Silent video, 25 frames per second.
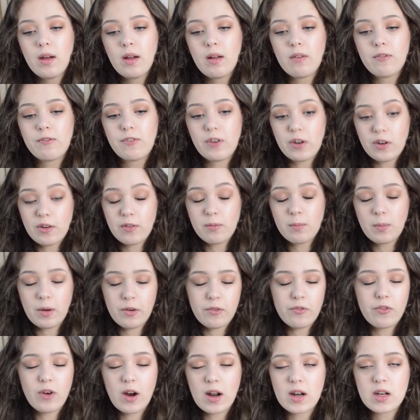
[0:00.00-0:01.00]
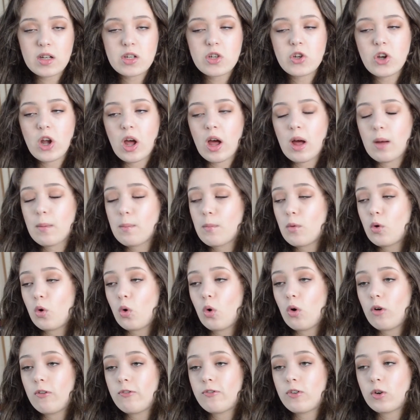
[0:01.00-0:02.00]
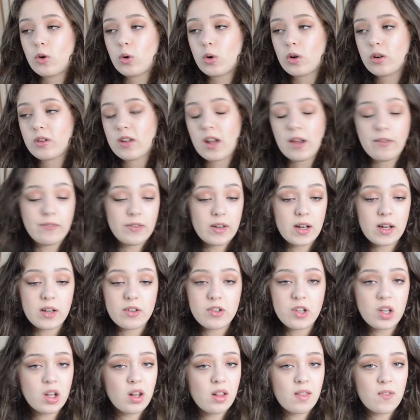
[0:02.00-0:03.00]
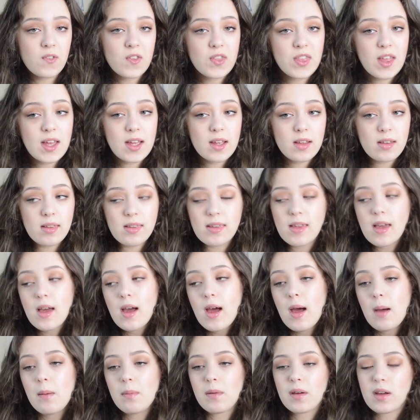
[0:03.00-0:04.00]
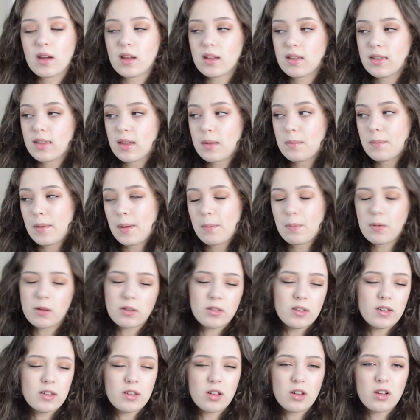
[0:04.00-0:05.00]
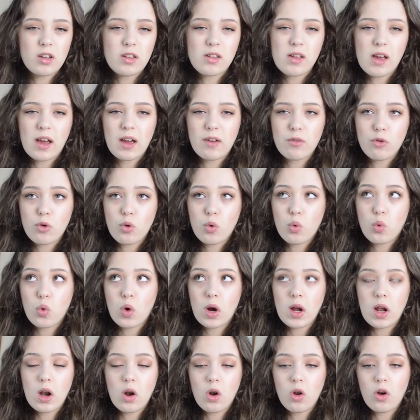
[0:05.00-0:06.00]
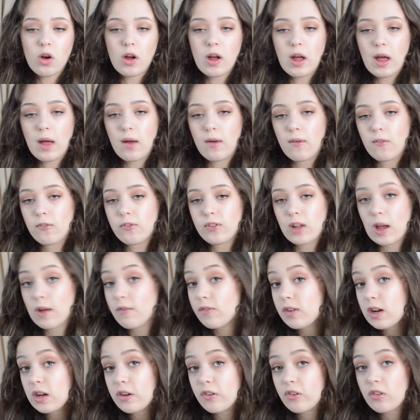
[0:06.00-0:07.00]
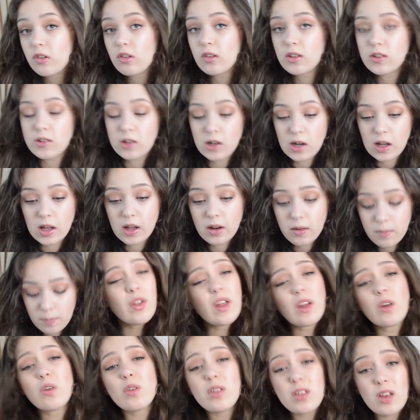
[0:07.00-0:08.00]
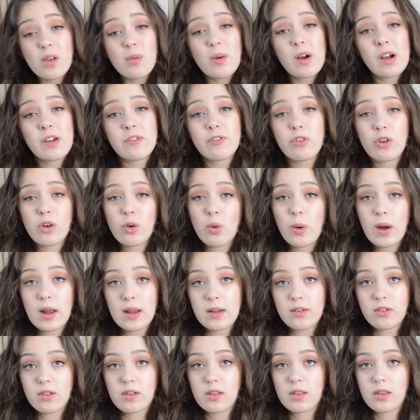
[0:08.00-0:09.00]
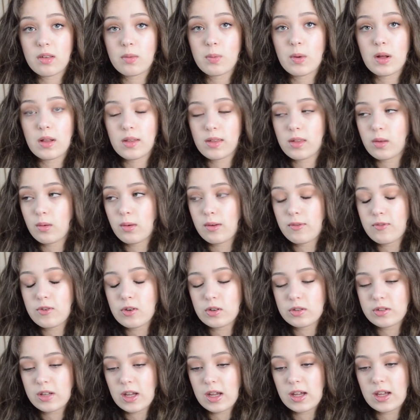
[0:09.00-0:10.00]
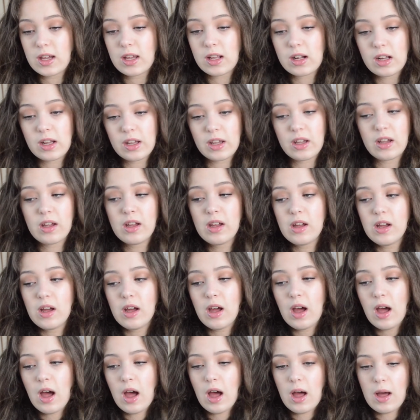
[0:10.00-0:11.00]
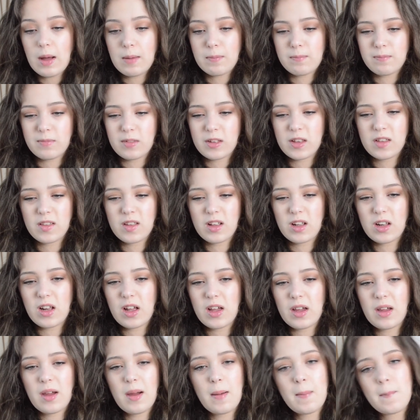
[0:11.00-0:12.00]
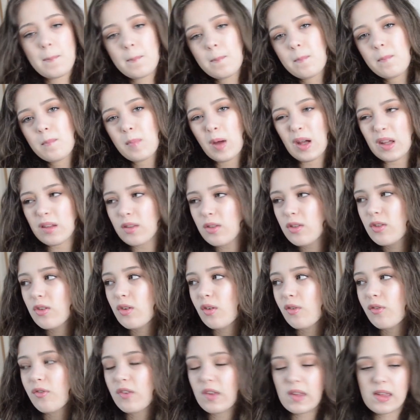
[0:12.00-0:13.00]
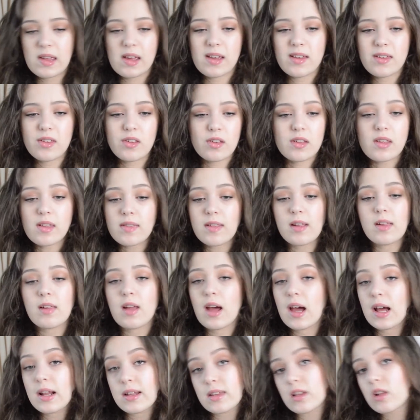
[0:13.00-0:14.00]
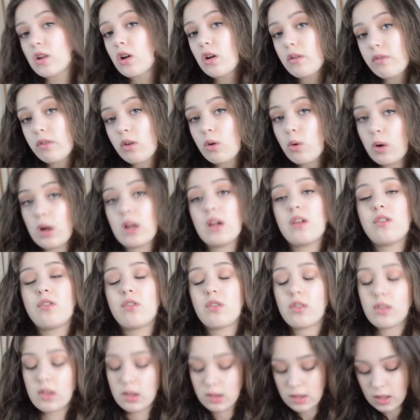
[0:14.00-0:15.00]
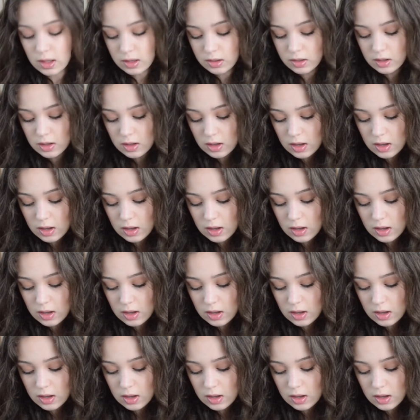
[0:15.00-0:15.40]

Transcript: for my French, or for definitions for things, because in my business studies I have quite a lot of definitions to learn. They also work for equations as well, so if you're taking like something like maths or physics or something that has a lot of equations in there,